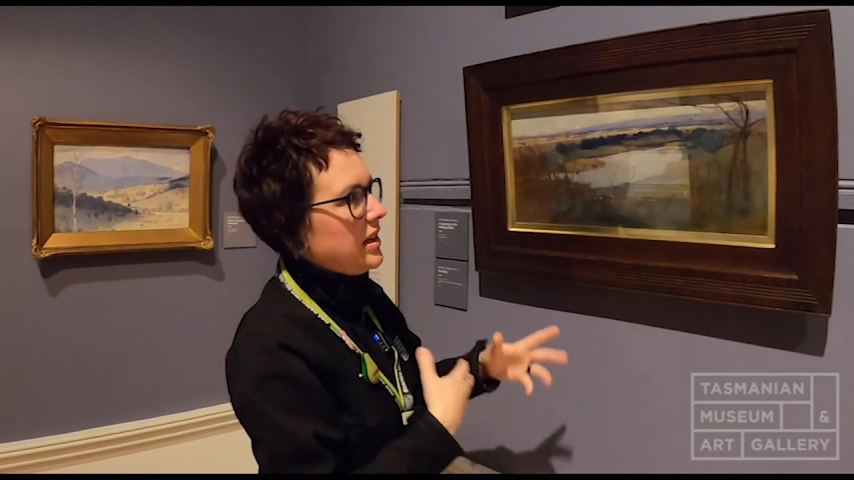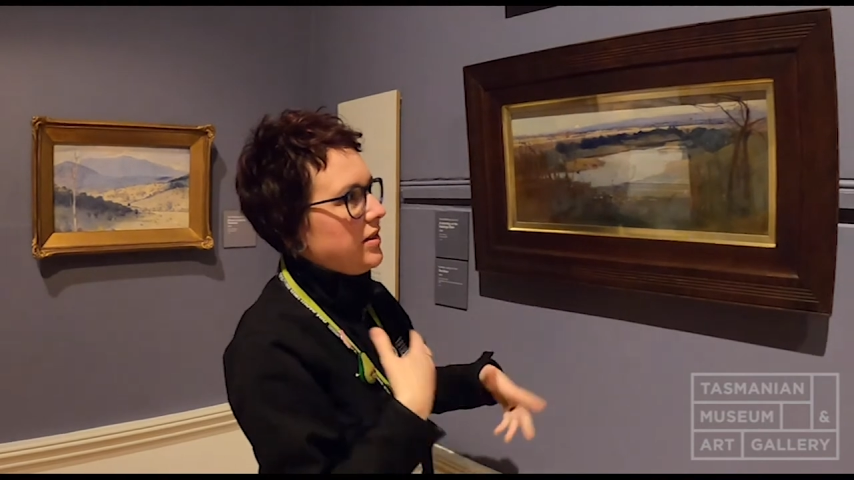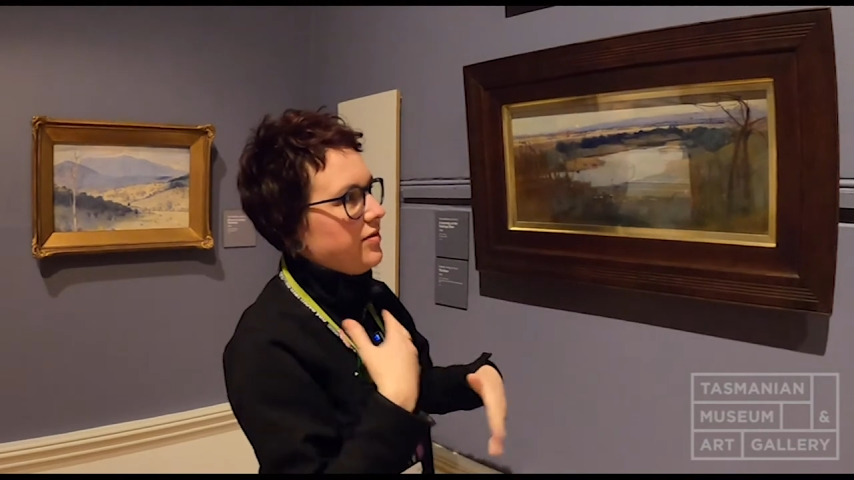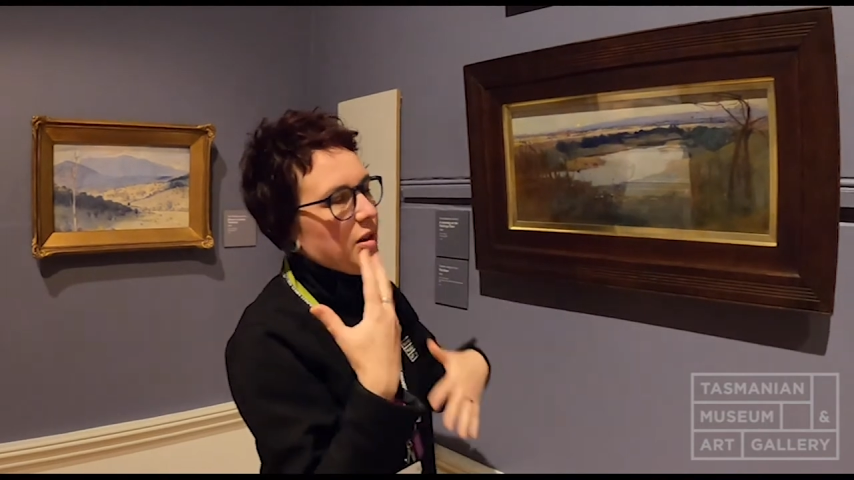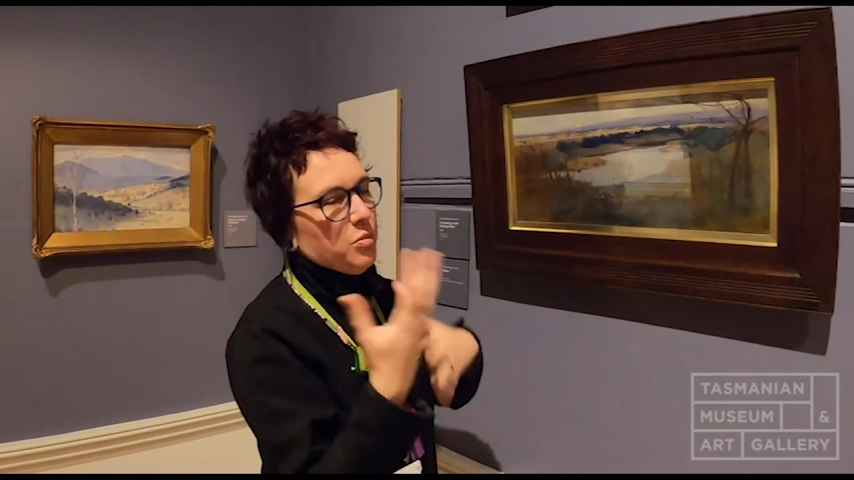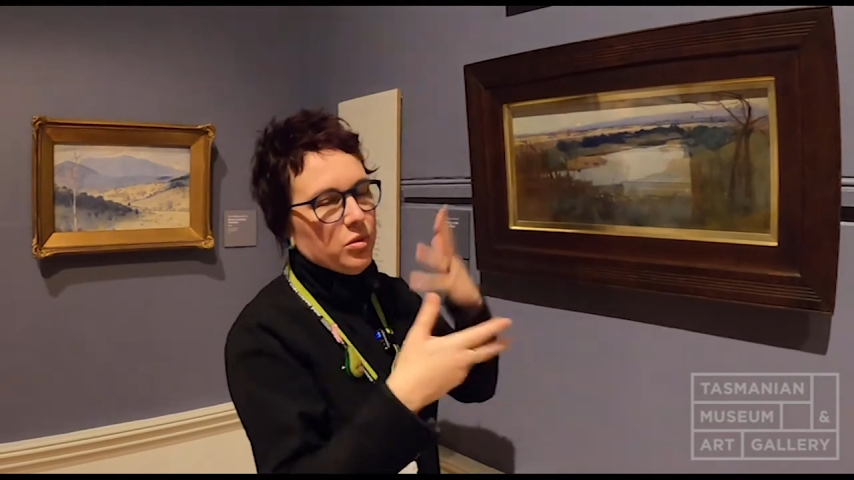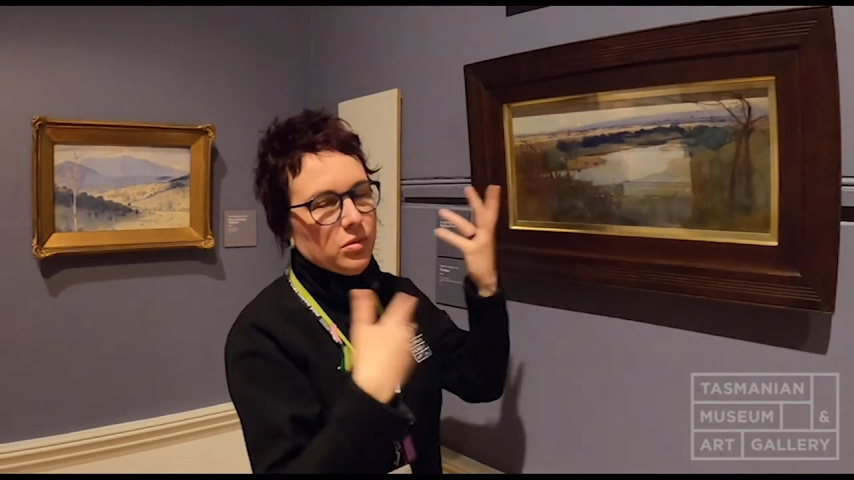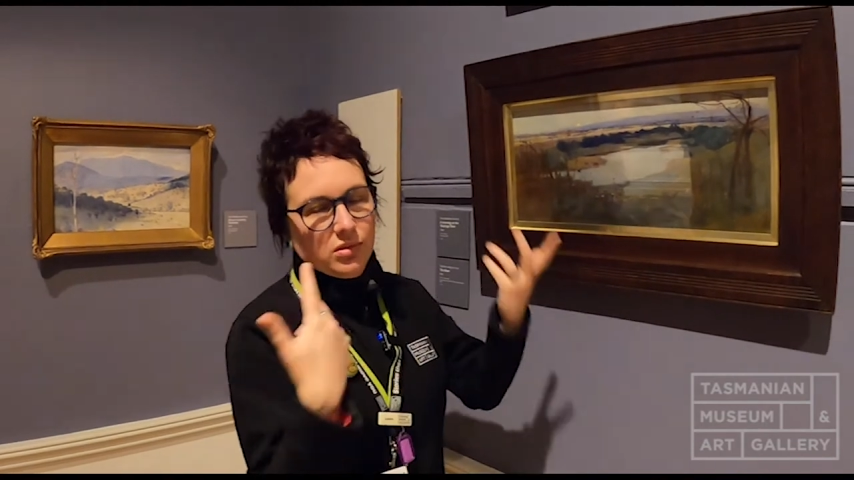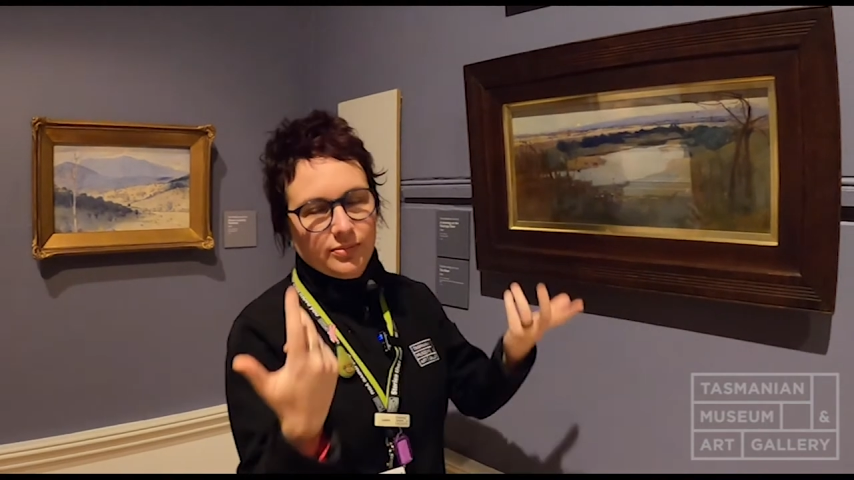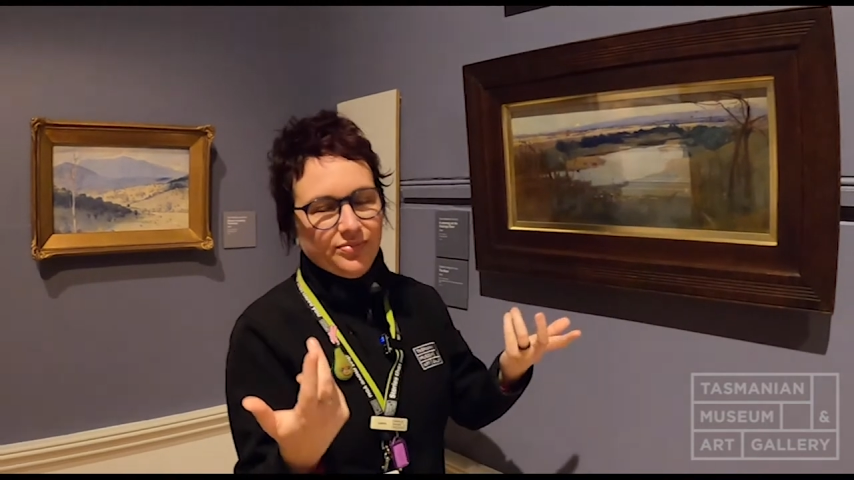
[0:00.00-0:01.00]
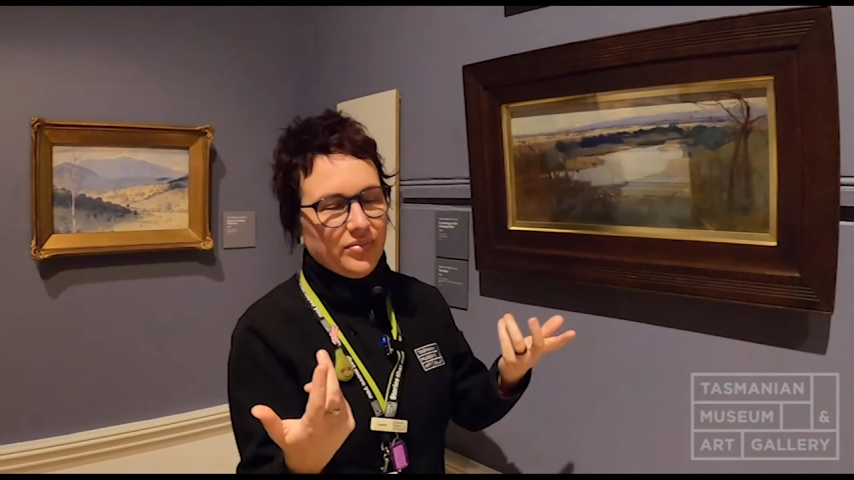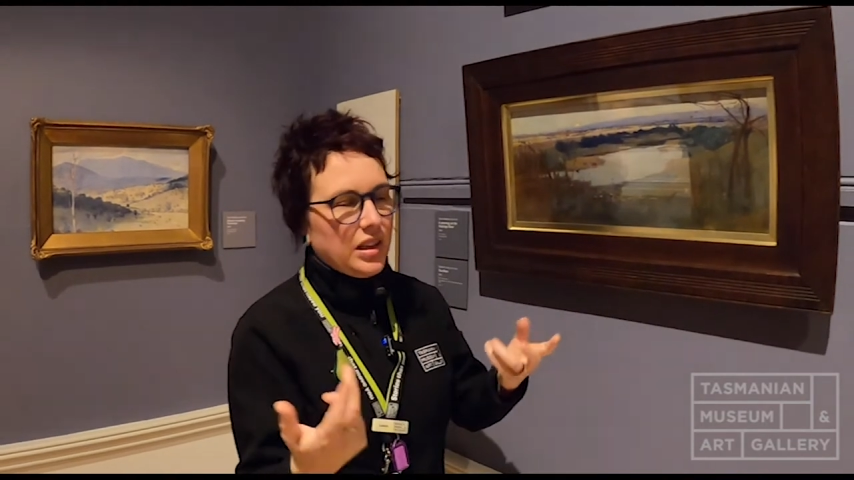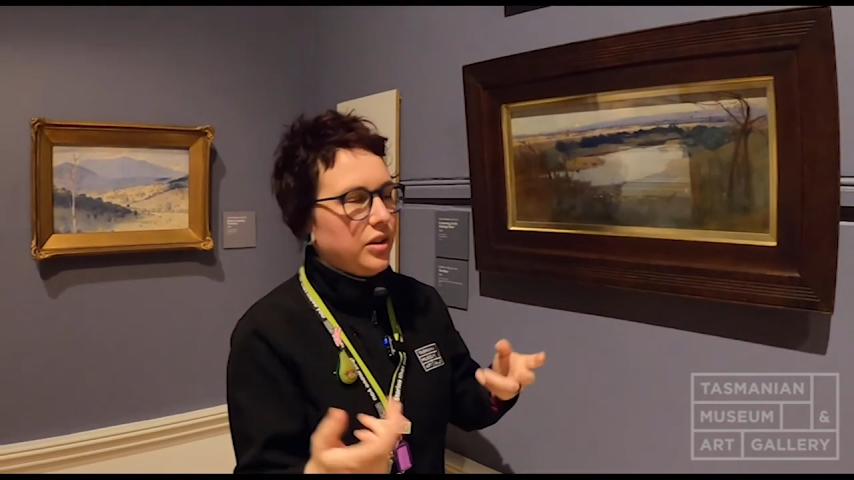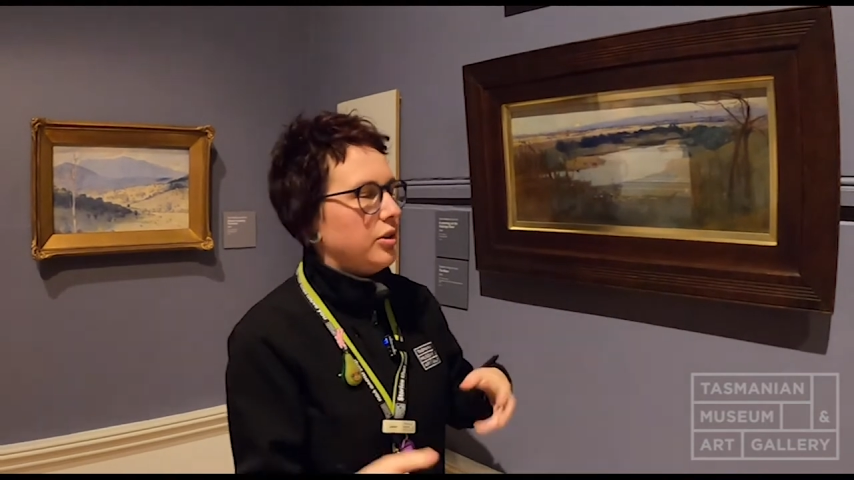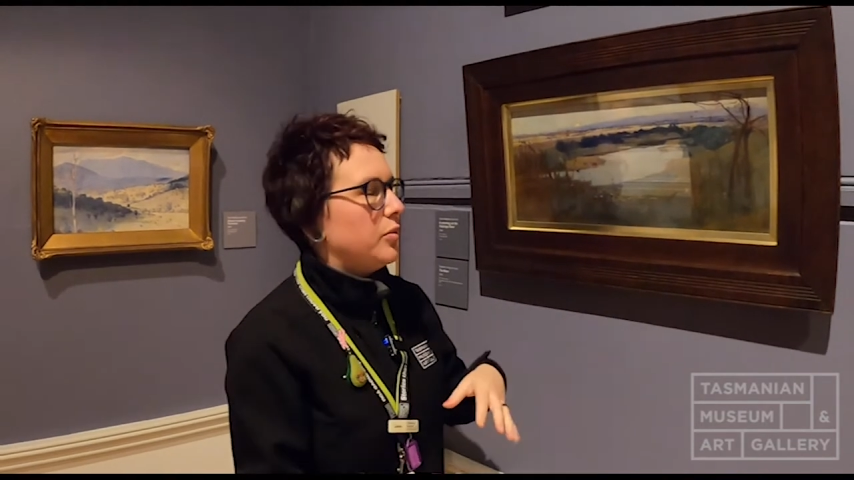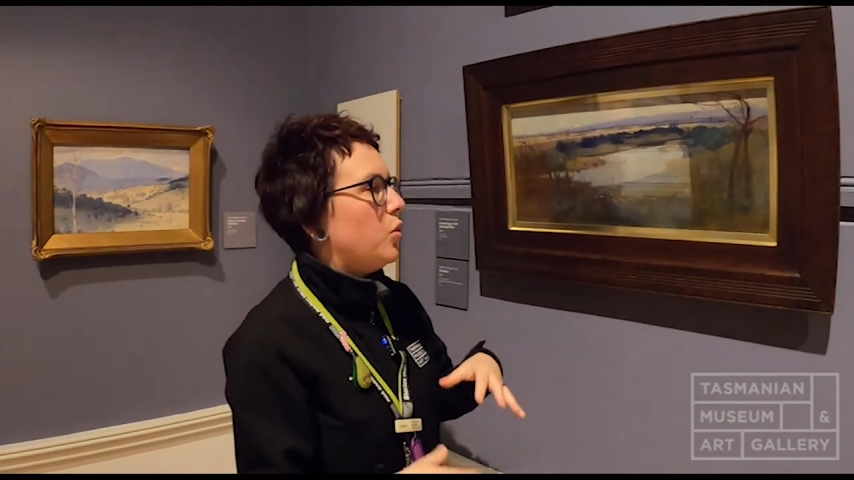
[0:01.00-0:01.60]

the ephemeral, you know,